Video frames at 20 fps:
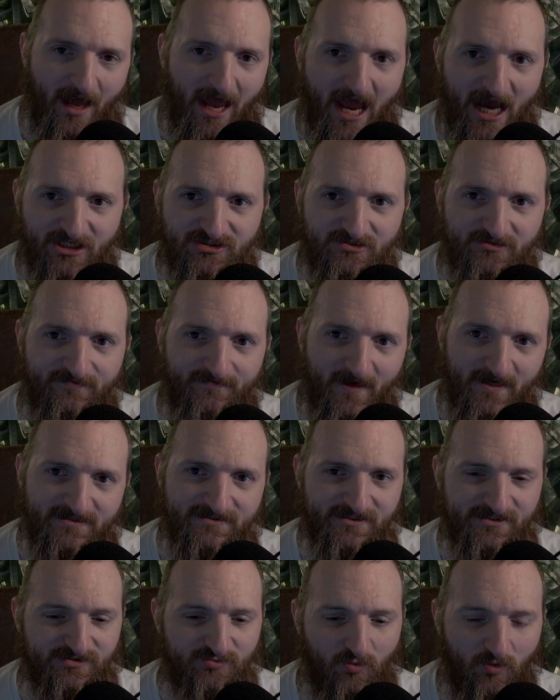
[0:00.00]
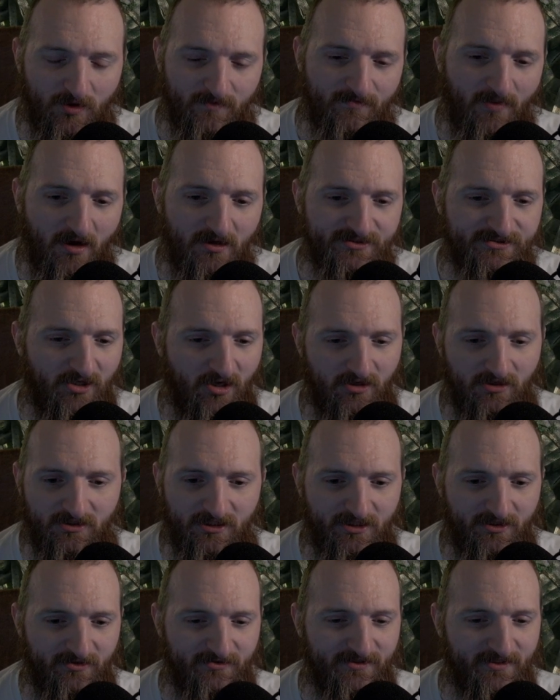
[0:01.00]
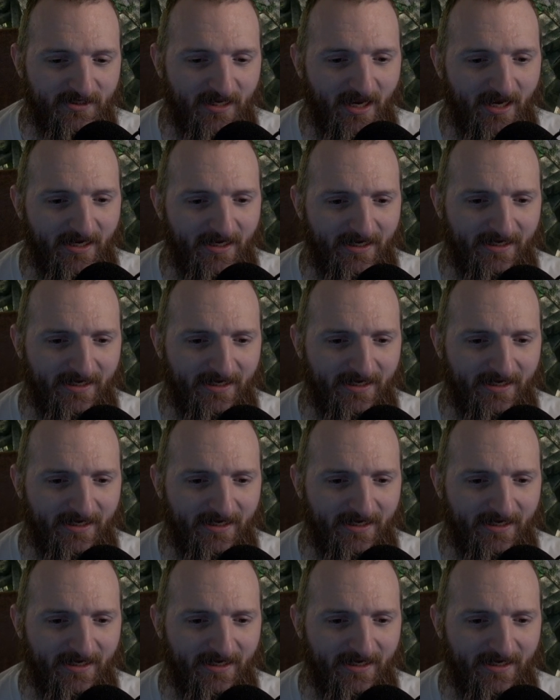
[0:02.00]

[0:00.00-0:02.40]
I actually faced this one boss earlier today,